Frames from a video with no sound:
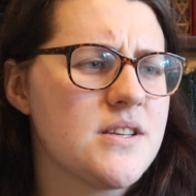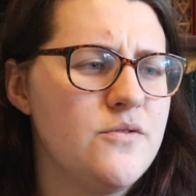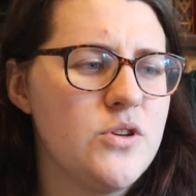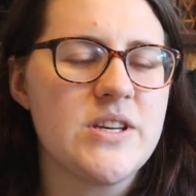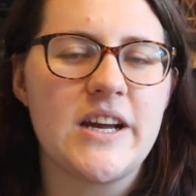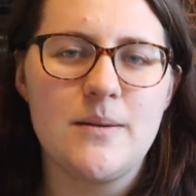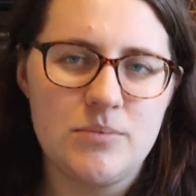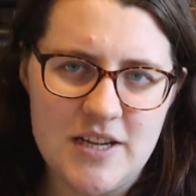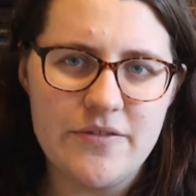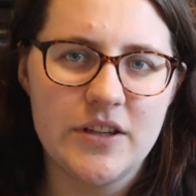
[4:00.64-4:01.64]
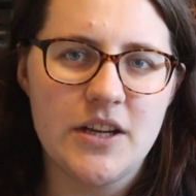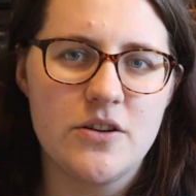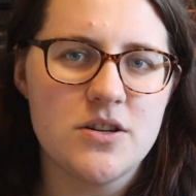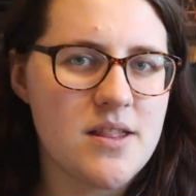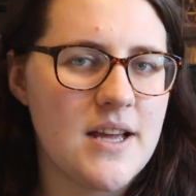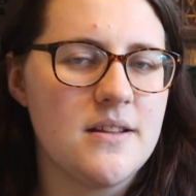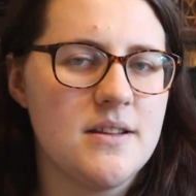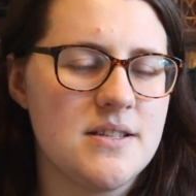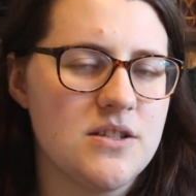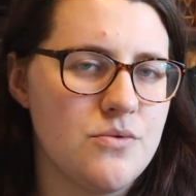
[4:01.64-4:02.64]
confusing, and I'm definitely going to think that this